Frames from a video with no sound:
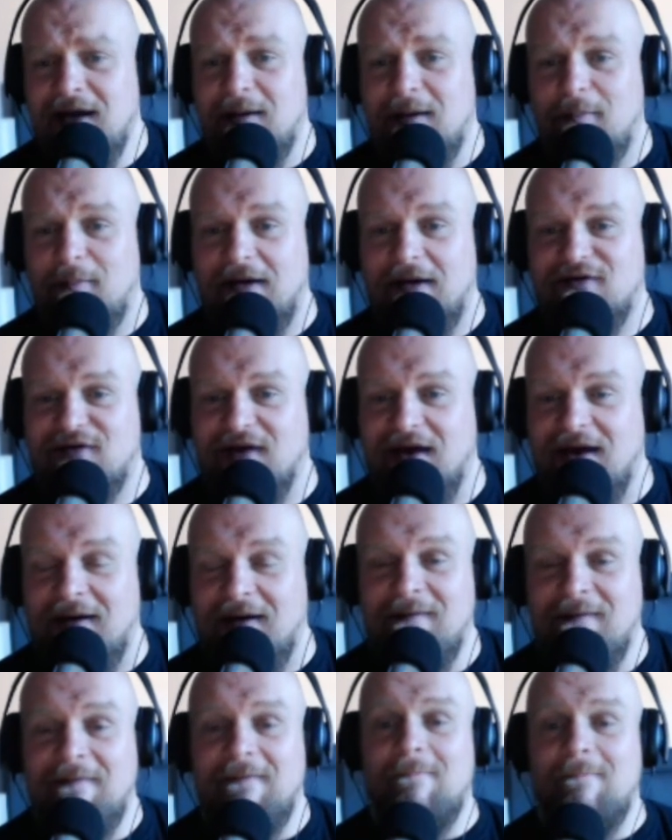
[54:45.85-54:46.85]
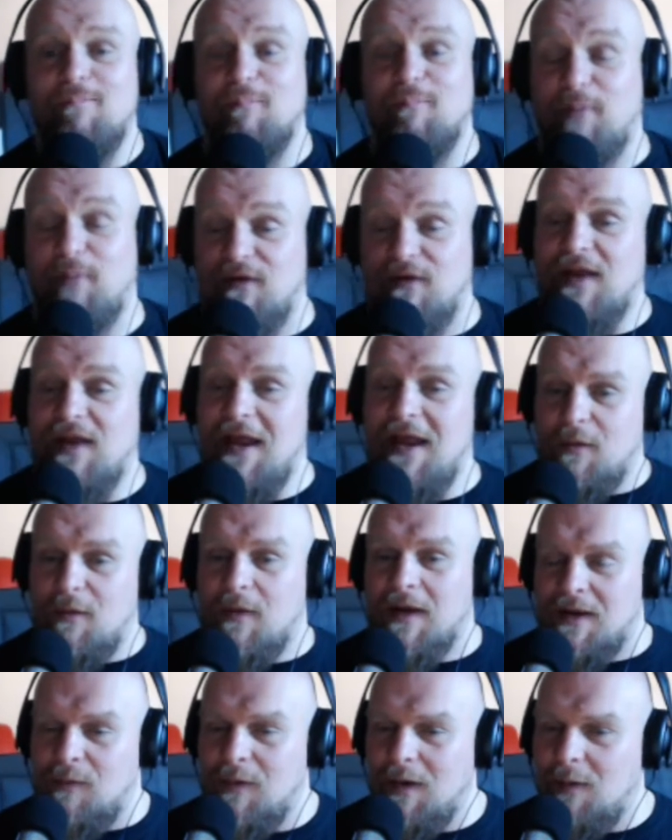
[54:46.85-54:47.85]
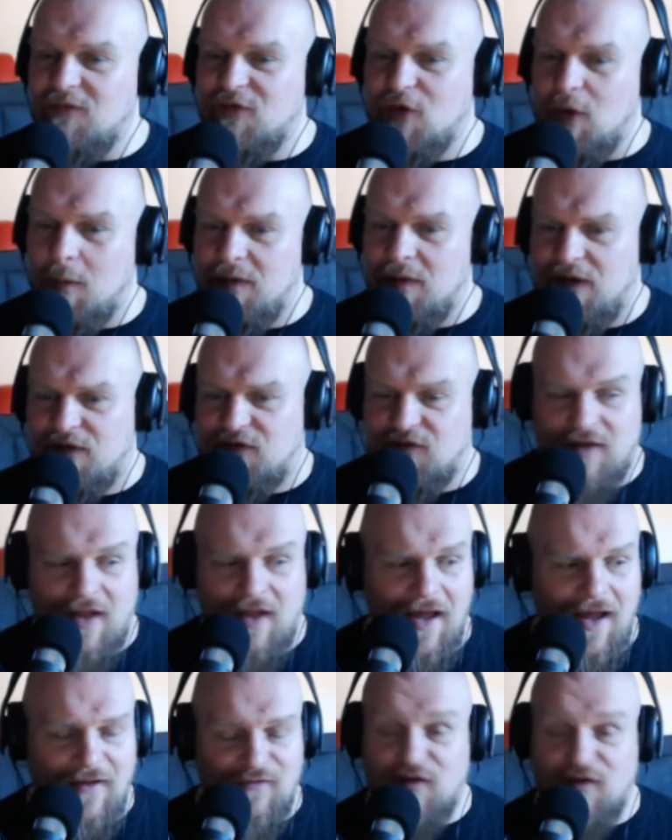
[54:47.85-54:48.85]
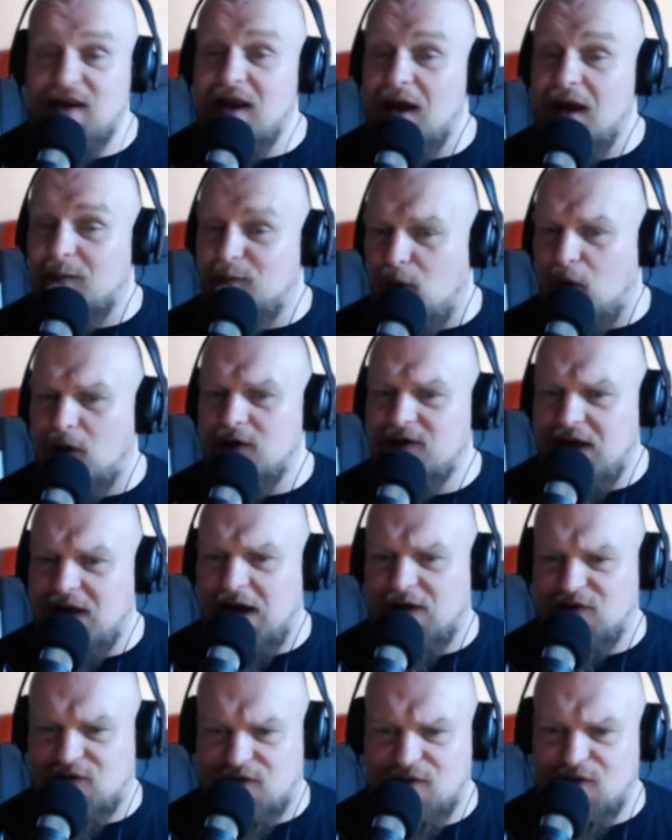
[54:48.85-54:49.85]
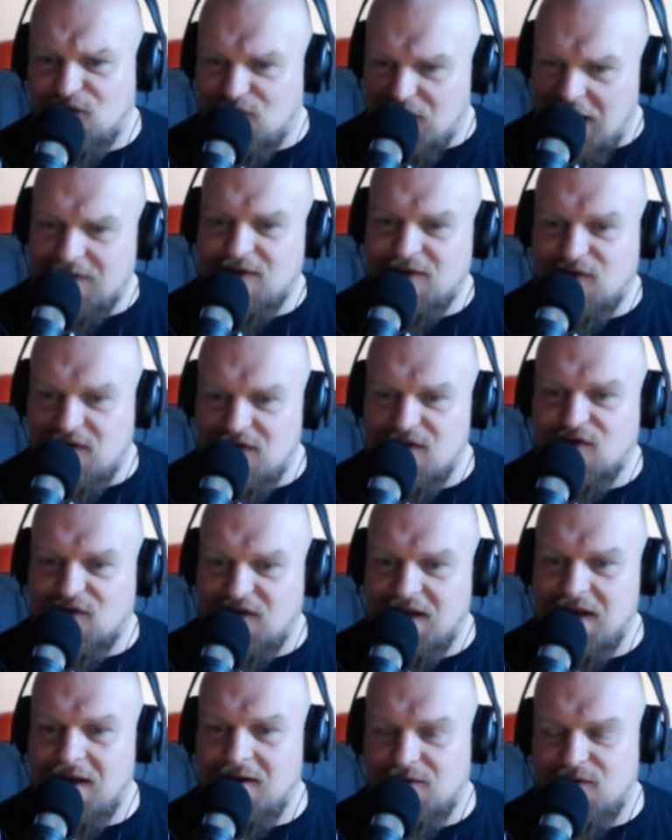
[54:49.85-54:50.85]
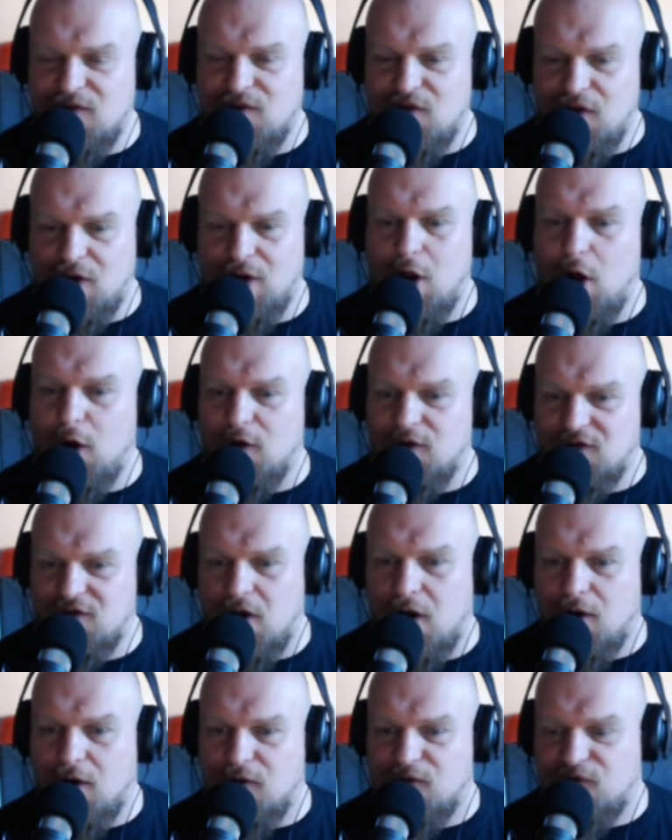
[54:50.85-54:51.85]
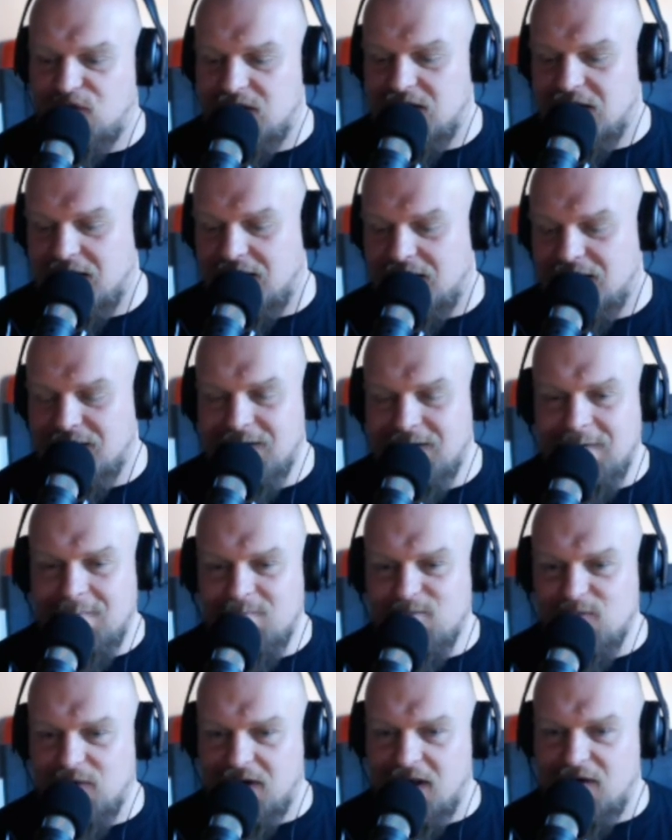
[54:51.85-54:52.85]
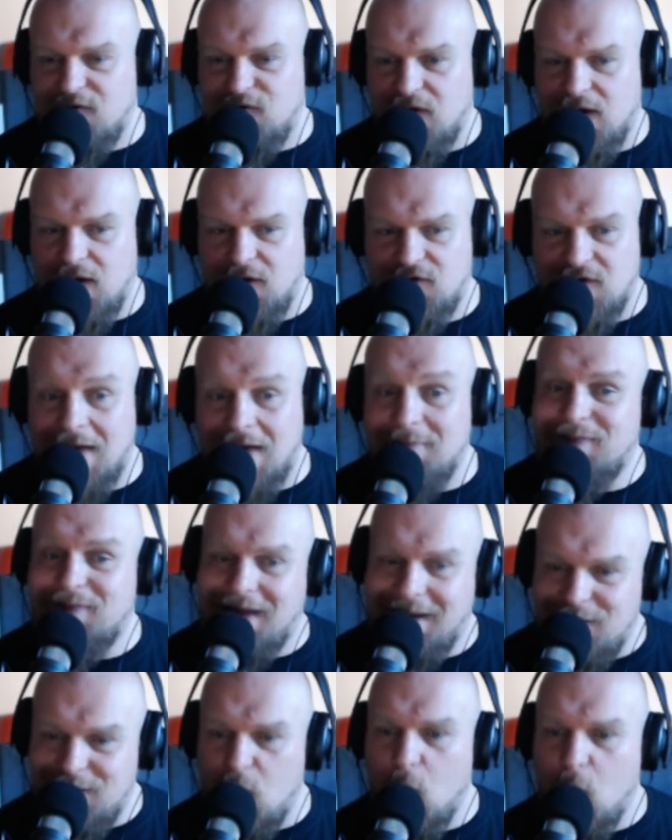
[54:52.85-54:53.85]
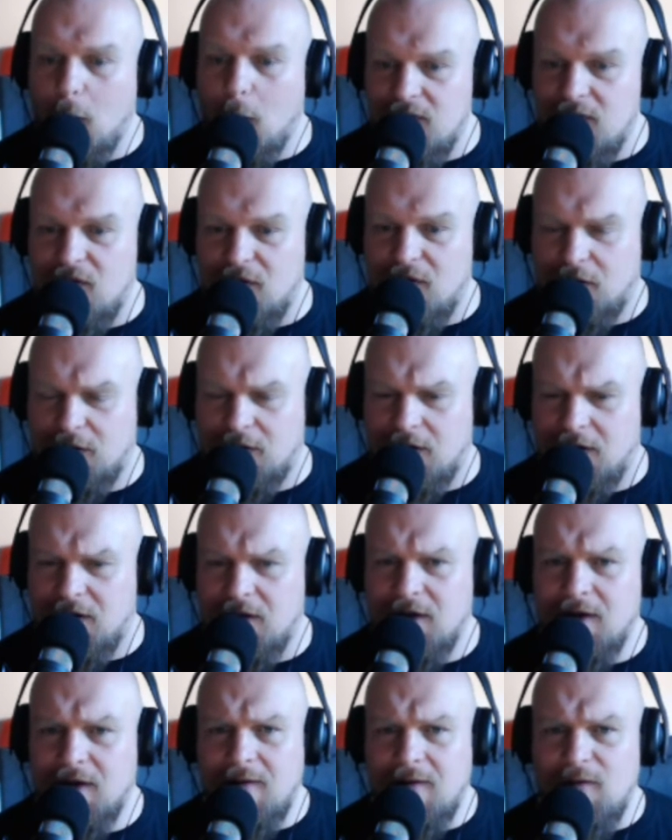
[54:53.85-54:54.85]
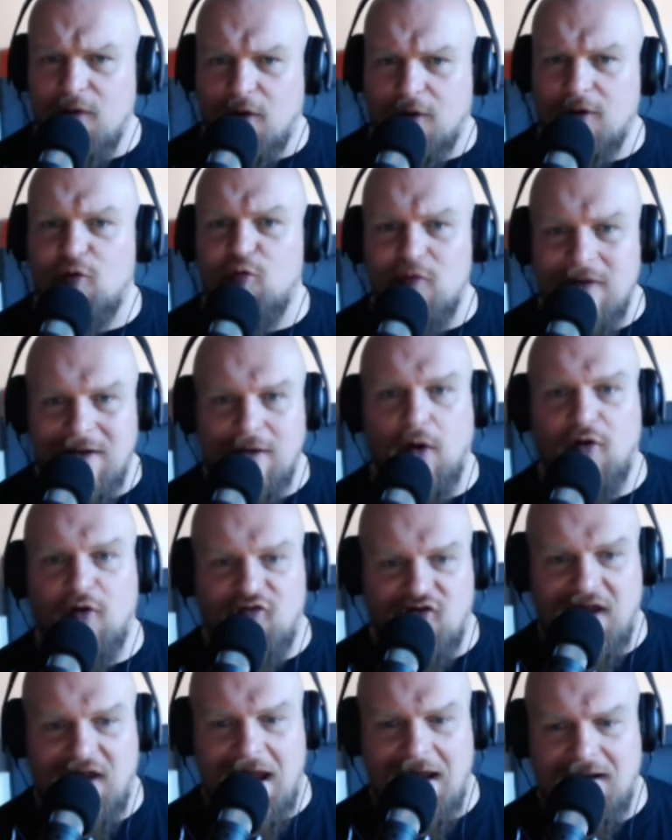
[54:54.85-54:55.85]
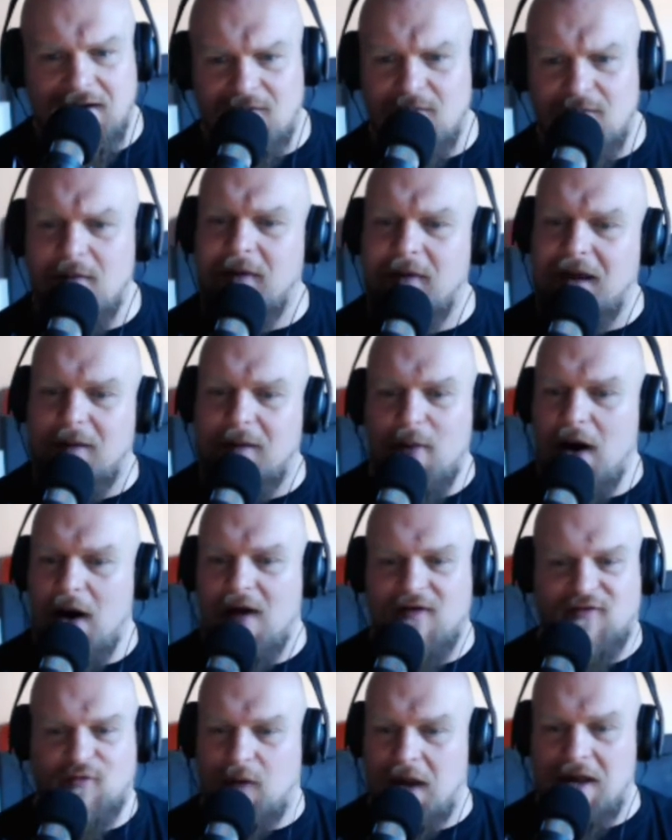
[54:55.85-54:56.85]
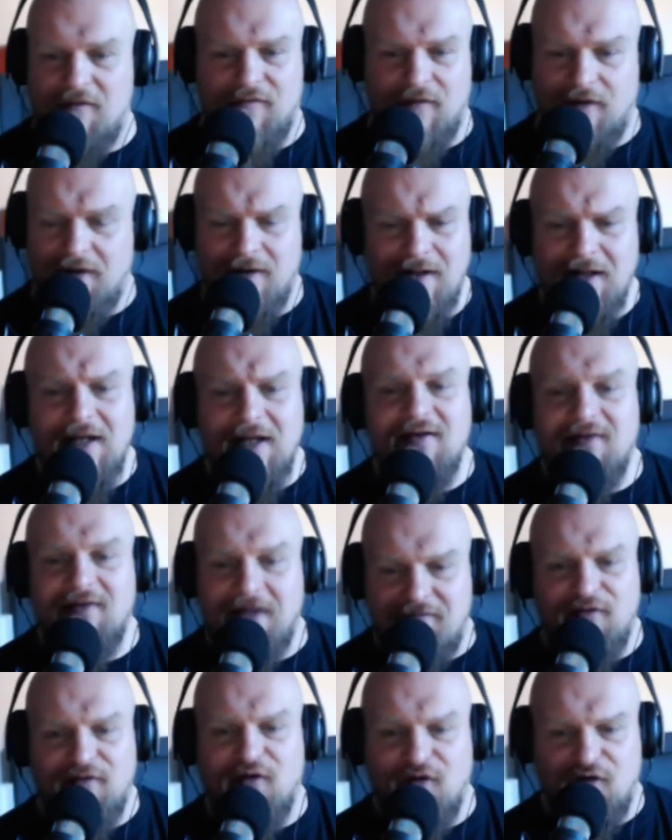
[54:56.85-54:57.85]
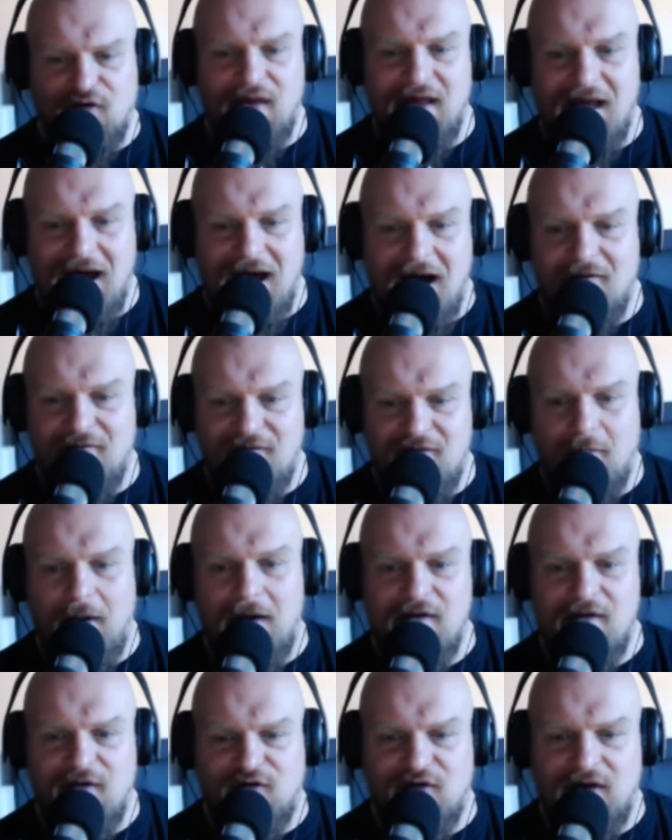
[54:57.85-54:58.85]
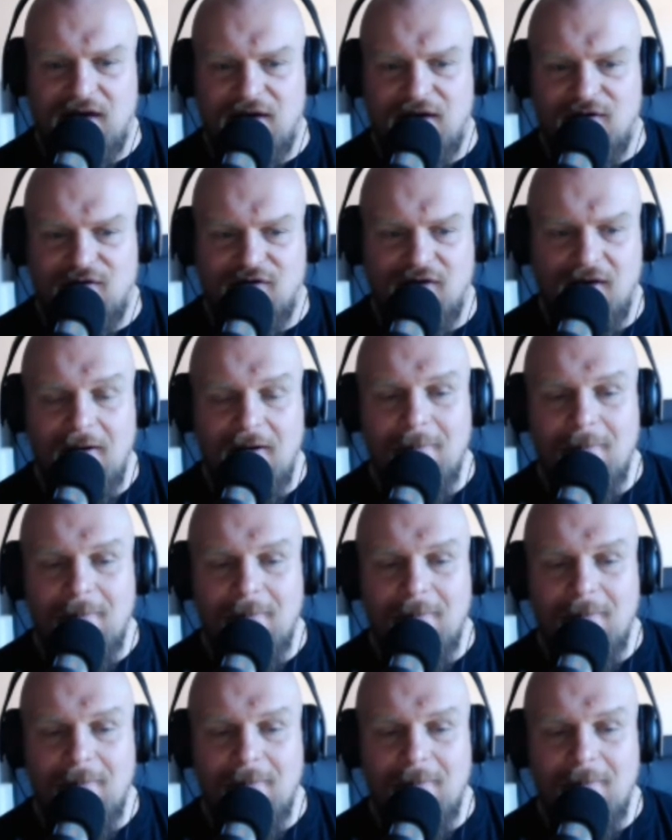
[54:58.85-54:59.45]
But anyway, where was I going with this? So yeah, podcasting. It's sad to see the loss of the Ned Files. I'm kind of hoping that they're gonna relaunch again and maybe get past whatever differences they have behind the scenes.